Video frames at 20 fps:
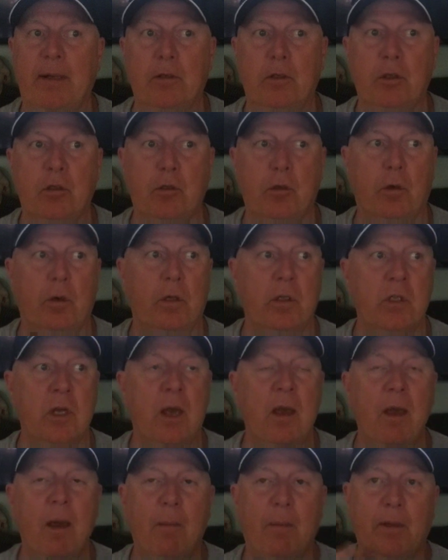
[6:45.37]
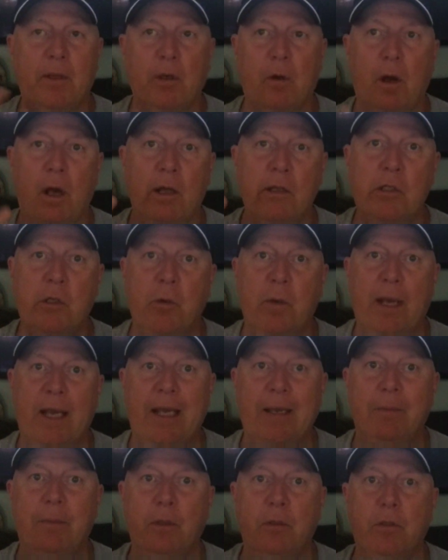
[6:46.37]
controls, but they're also
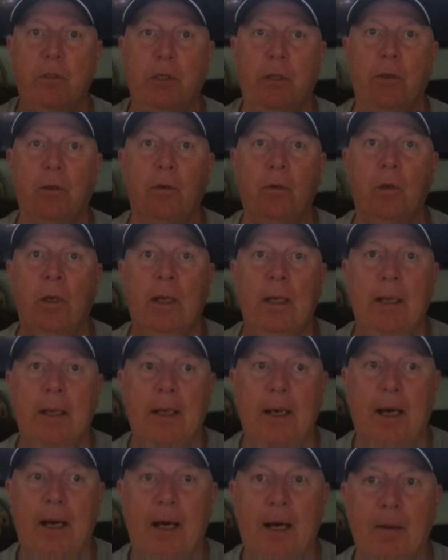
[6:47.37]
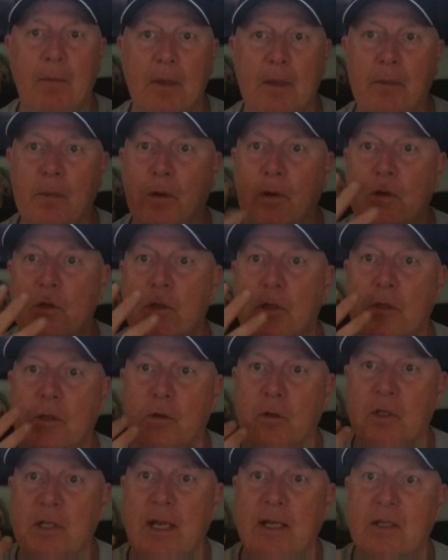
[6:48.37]
able to immerse your
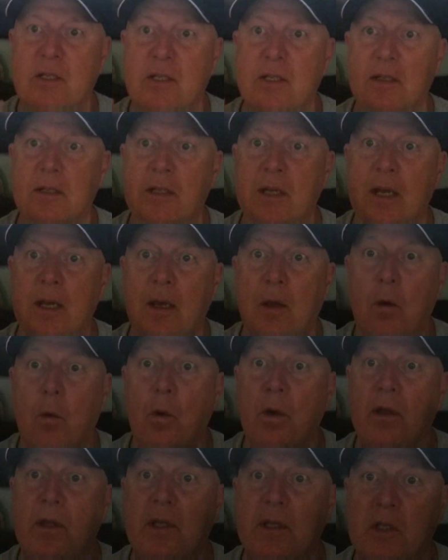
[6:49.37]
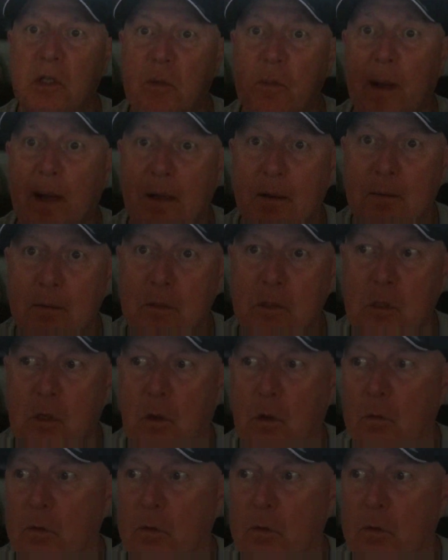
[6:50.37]
senses with smell. So